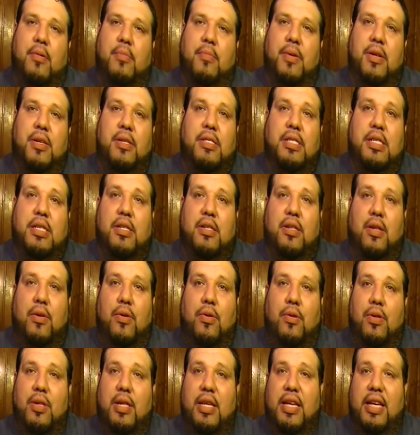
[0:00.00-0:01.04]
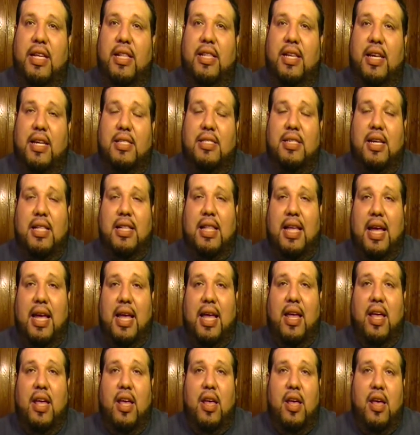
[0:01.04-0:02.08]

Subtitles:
music locally and things like that.